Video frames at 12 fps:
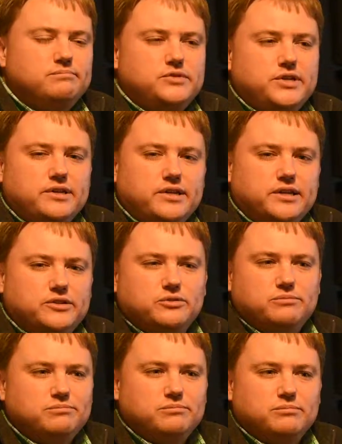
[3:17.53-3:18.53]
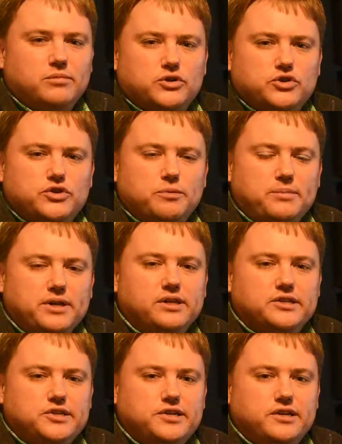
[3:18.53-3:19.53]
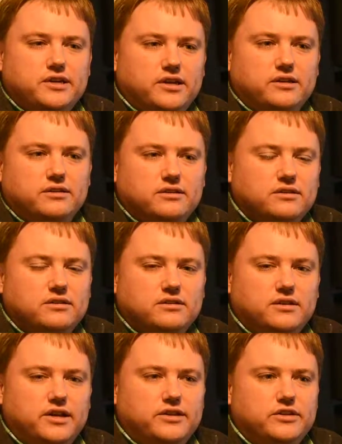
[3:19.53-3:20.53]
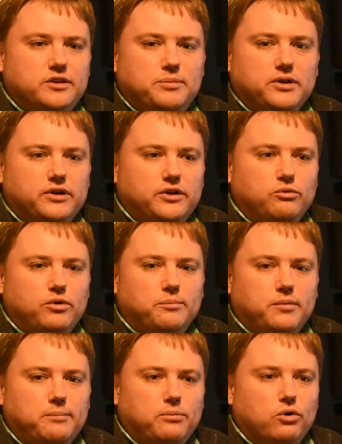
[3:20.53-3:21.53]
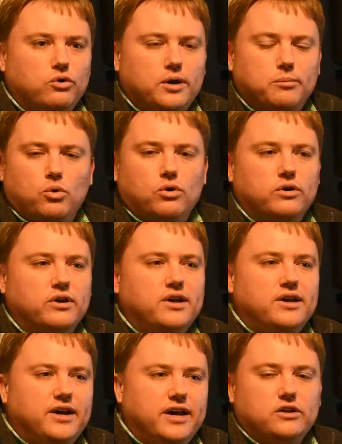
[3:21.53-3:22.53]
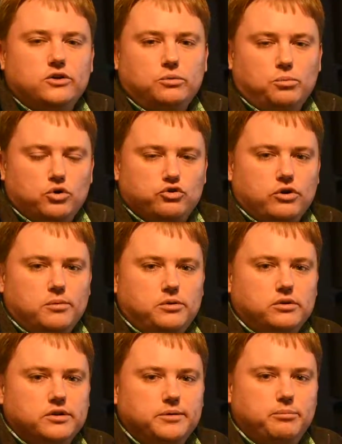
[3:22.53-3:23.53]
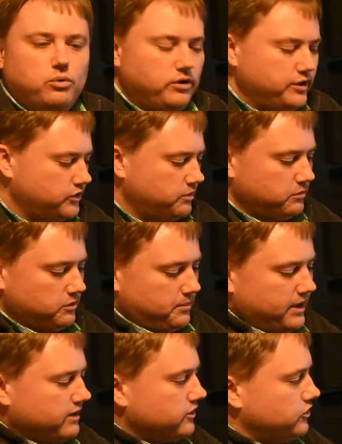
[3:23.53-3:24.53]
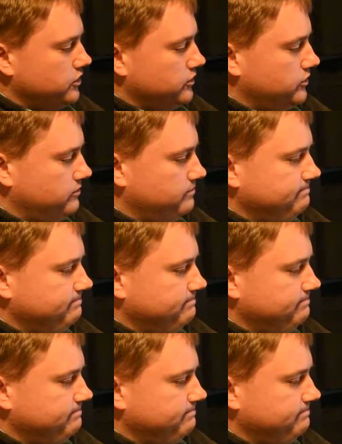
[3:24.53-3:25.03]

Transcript: didn't get much stability in the ability to run my program, or had a little more trouble importing some of the packages.